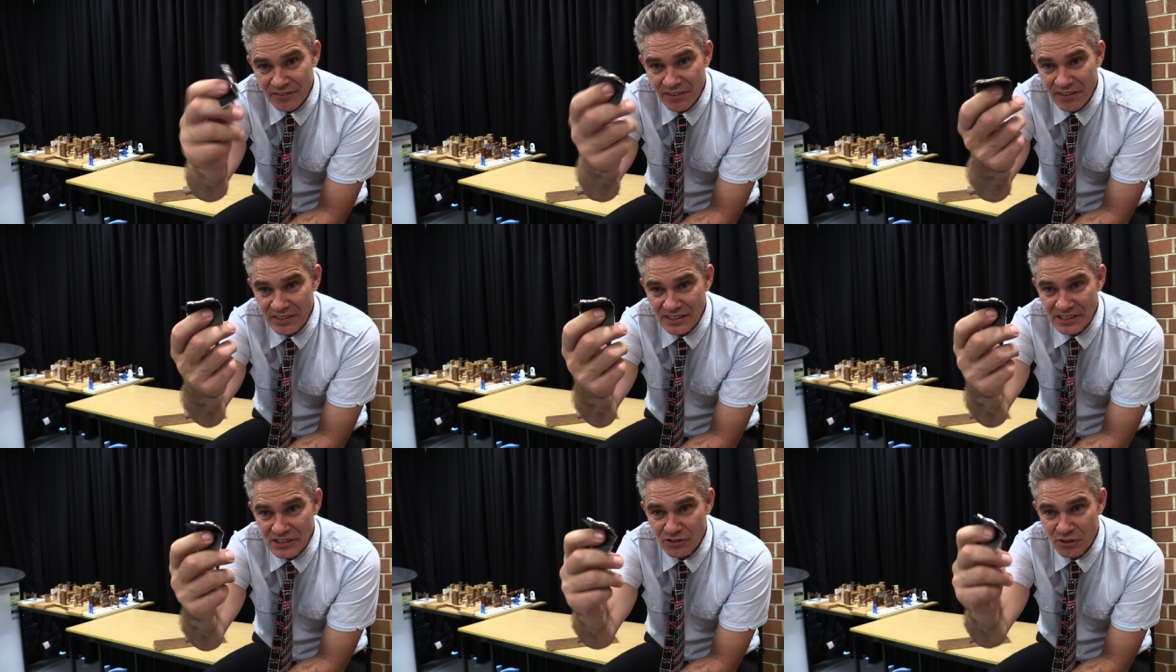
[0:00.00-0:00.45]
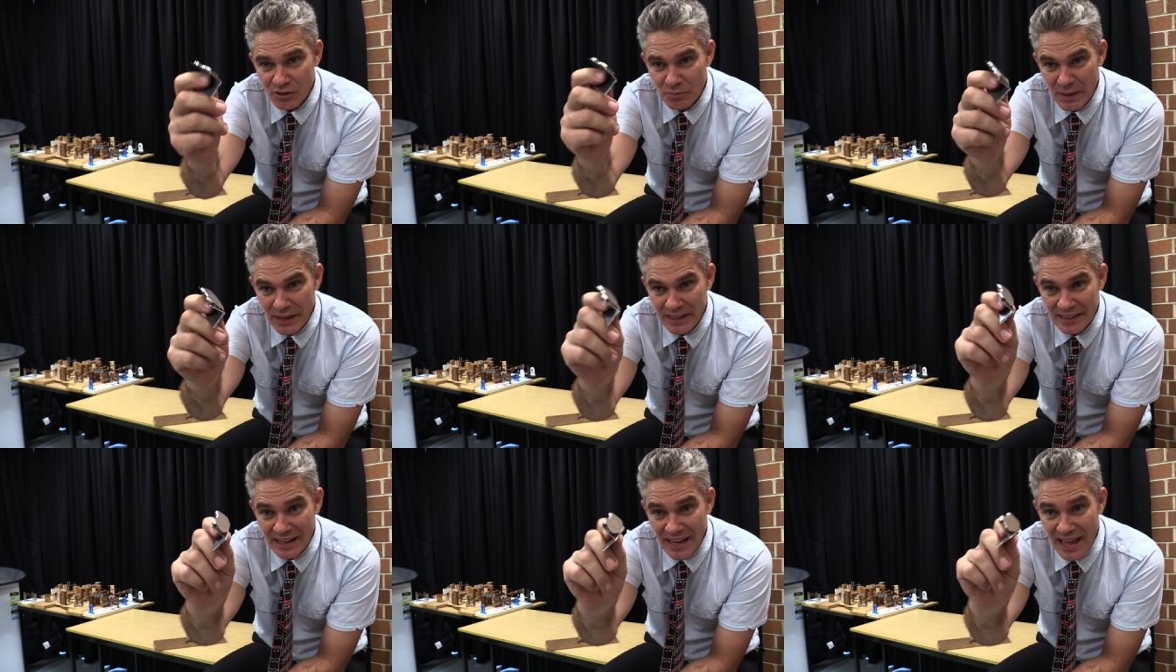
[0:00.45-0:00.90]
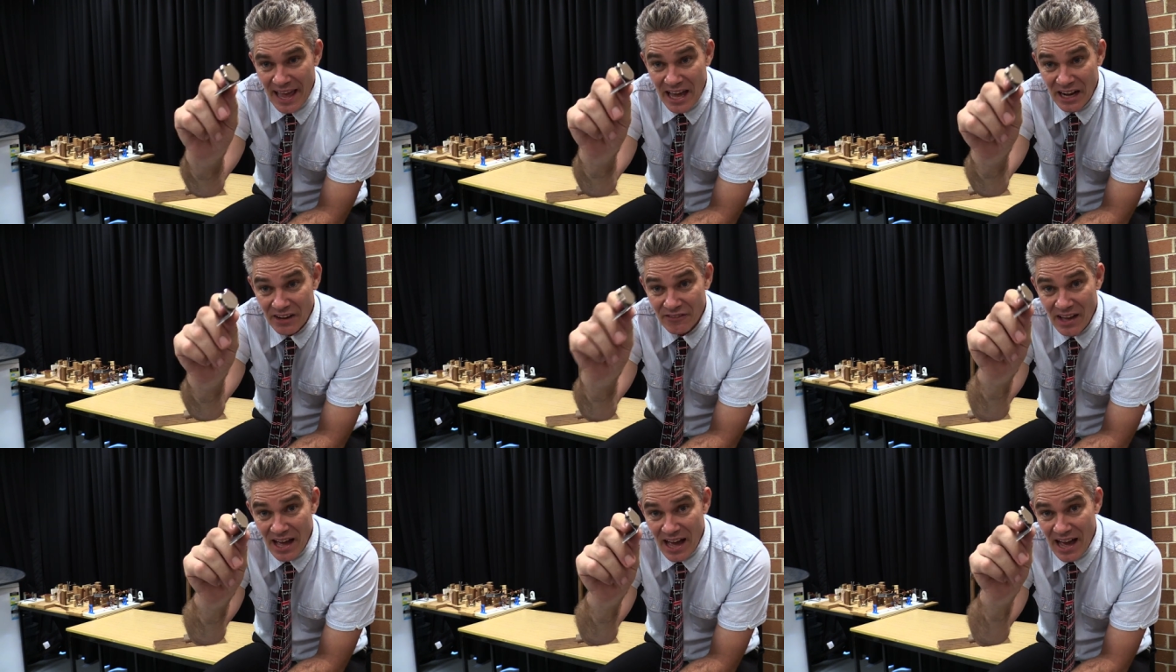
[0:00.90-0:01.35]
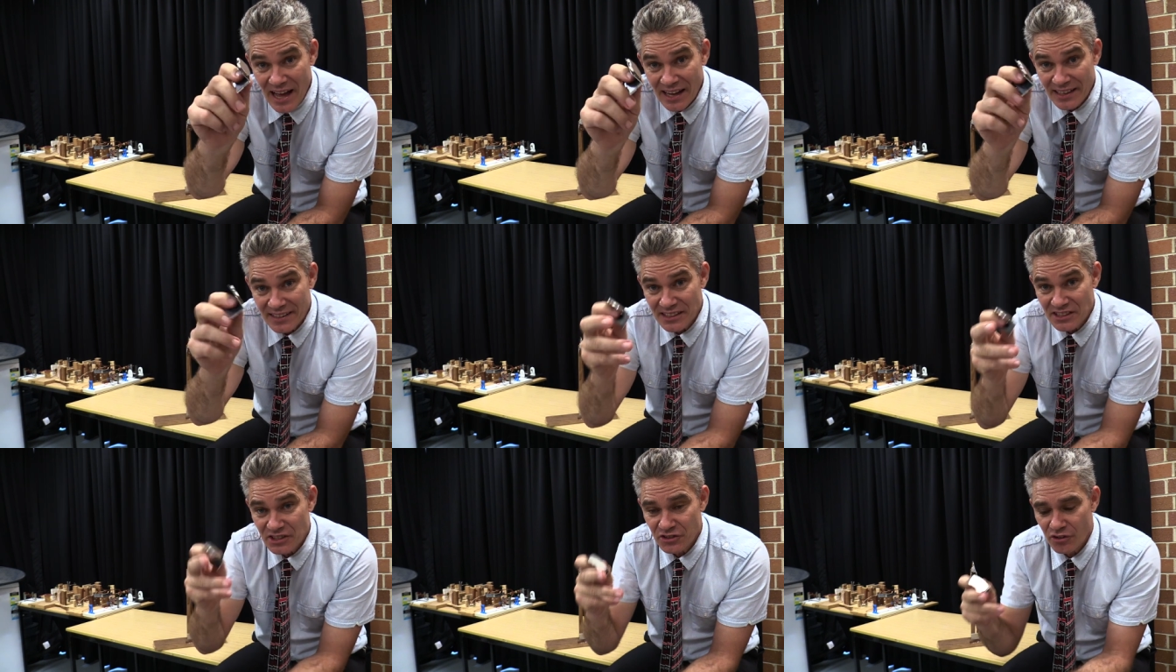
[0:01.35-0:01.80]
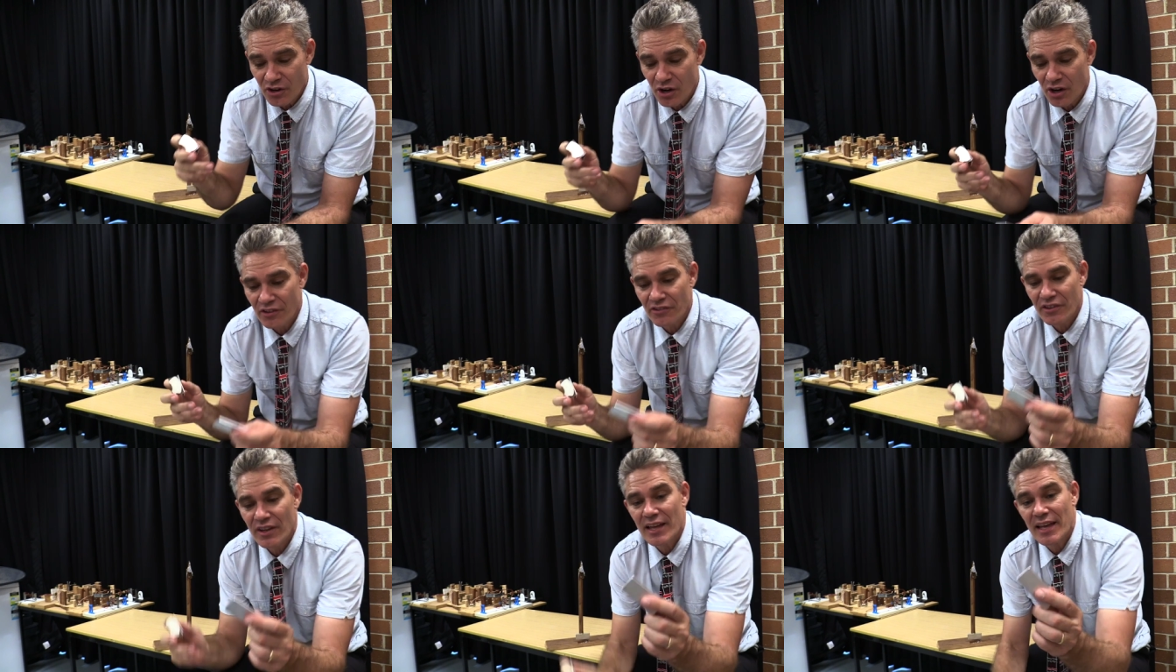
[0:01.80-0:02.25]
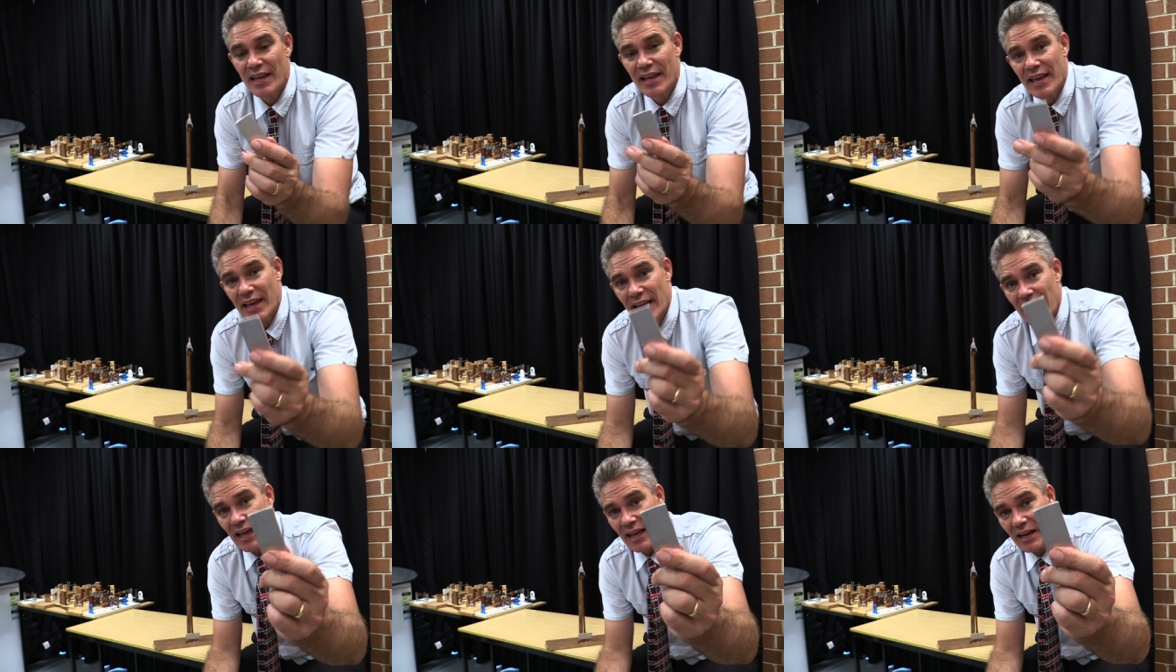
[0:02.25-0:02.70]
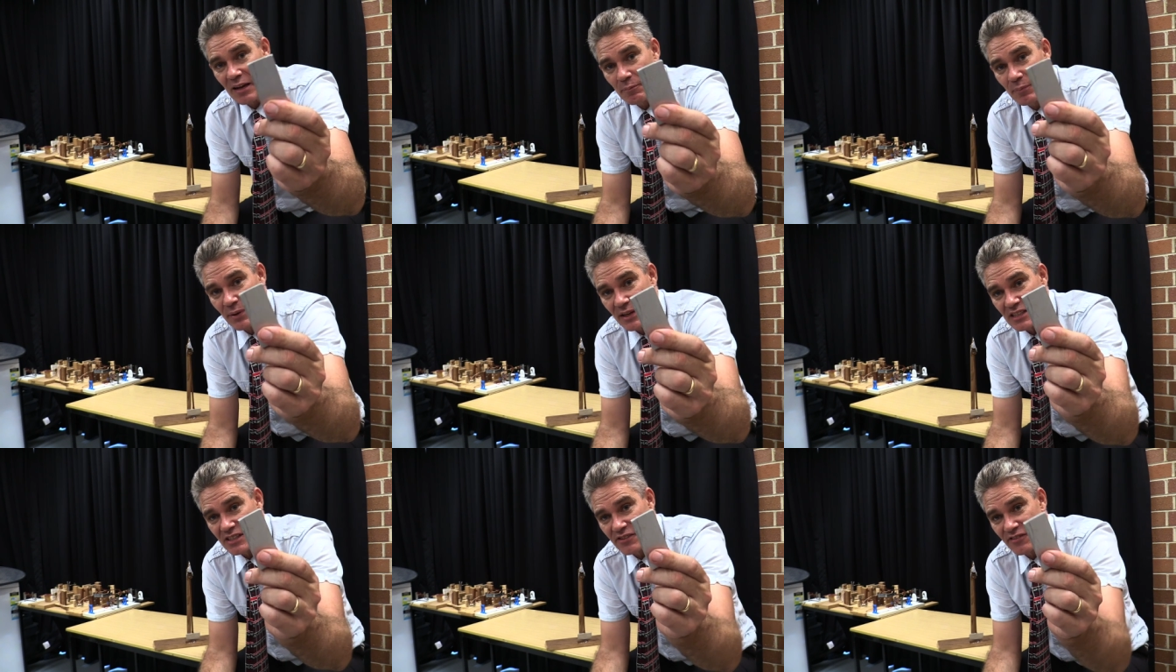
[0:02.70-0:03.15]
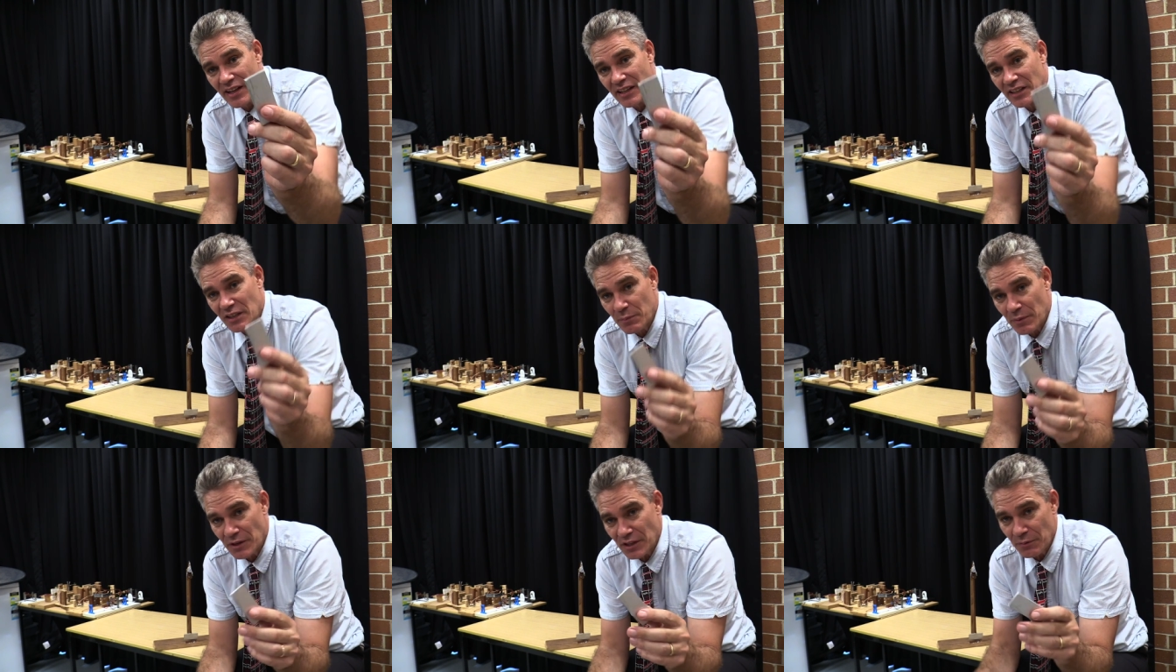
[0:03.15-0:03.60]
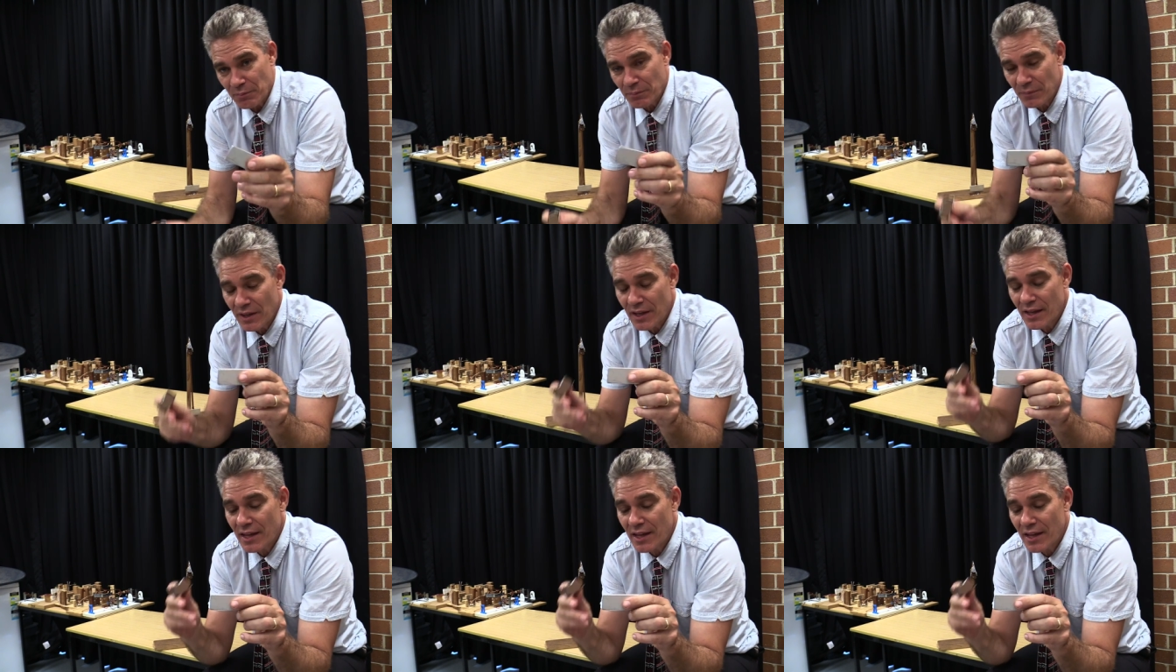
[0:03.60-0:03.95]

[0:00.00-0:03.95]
very strong magnet out of a hard disk drive and a piece of aluminium.